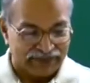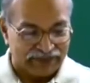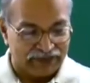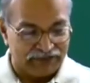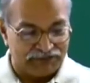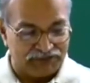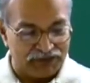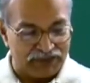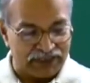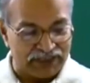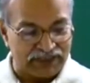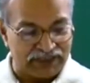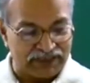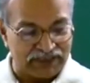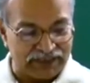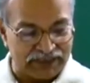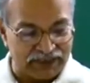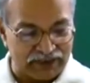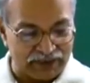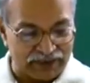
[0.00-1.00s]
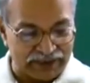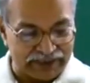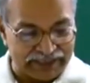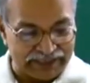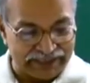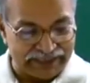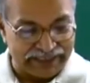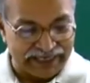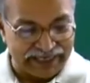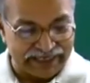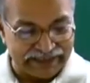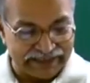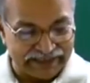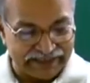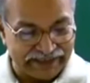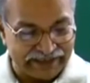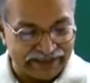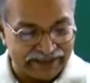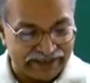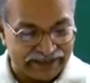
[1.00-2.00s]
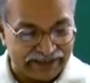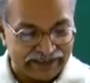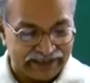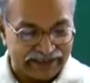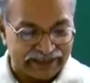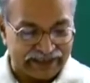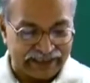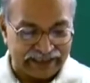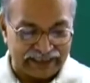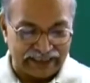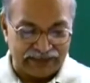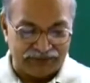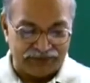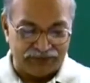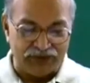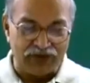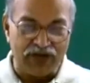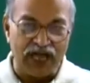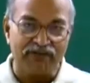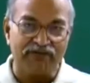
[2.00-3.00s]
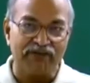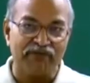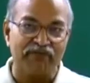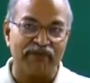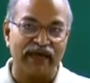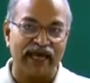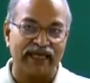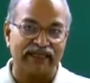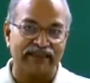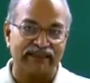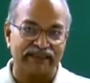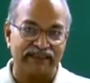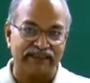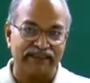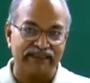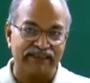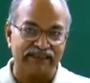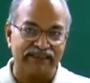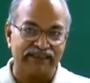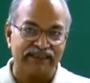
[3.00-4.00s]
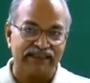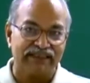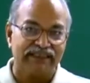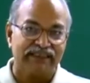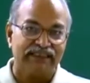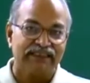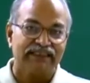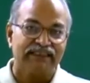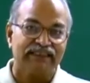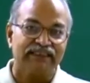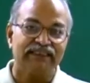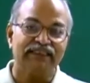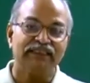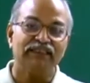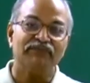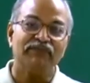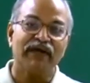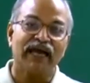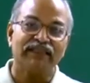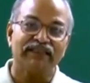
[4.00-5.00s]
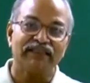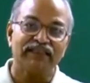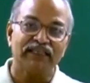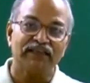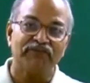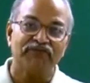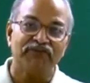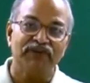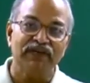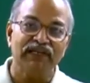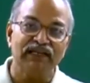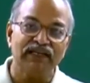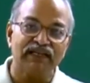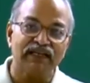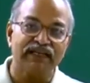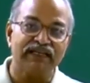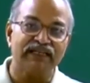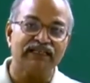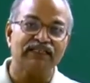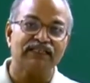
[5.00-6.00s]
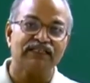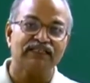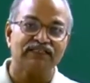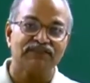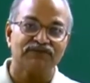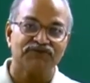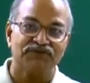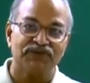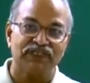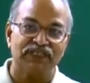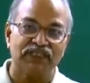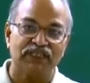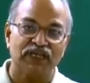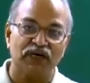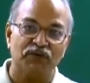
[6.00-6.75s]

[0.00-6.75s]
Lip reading: The first thing to understand is that if you have a magnet, then the magnetic field lines which